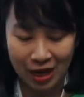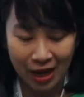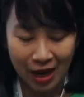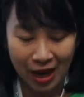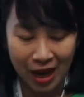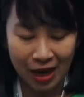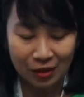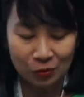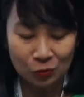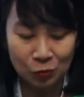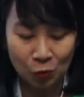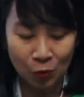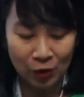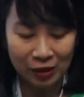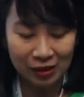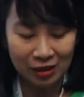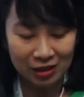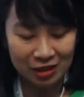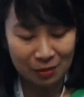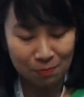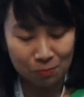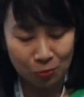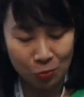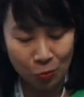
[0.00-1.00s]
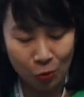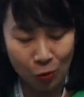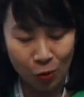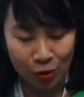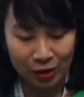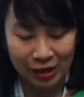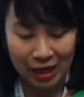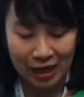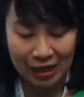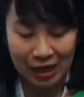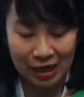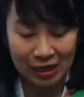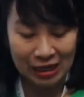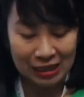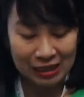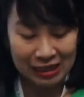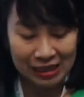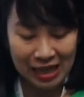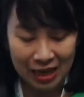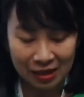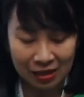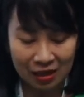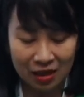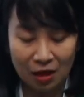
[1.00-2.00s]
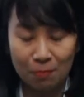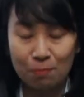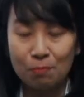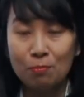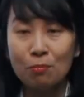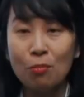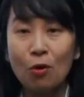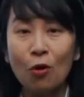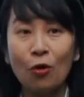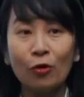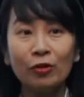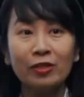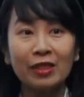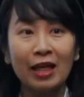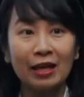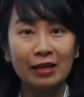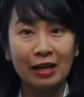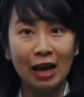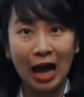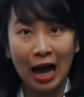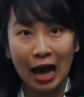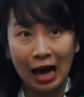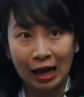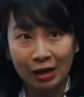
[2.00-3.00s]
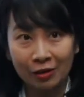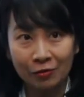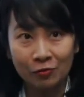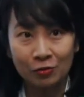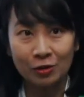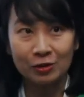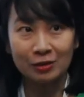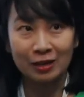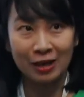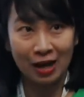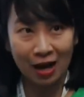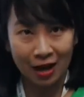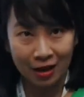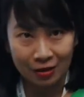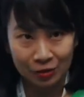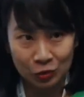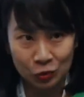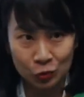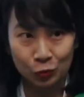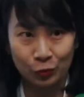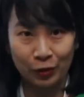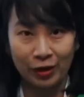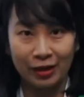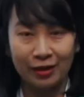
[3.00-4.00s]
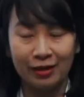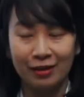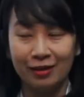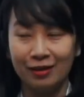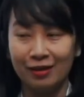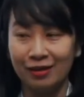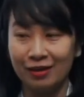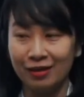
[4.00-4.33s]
had won the support and understanding of more than 100 countries.